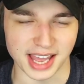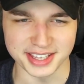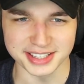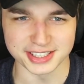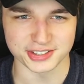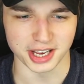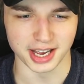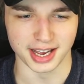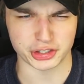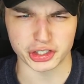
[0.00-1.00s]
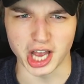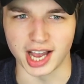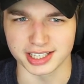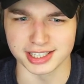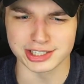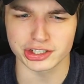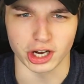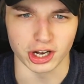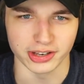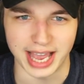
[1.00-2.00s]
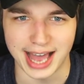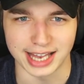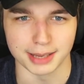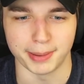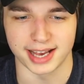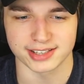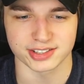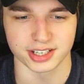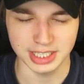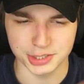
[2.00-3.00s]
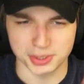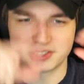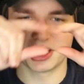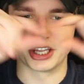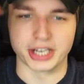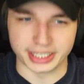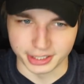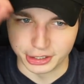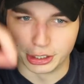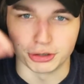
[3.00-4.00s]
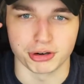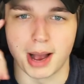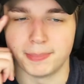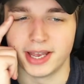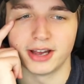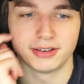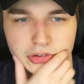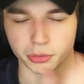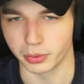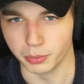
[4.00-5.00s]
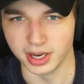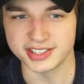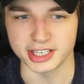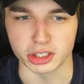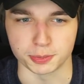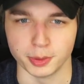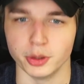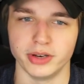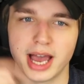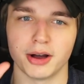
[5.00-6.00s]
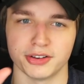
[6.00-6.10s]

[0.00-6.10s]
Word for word: think this uh, saga is called Alabasta. That's what said on like the little drop down. So it was East Blue. Now it's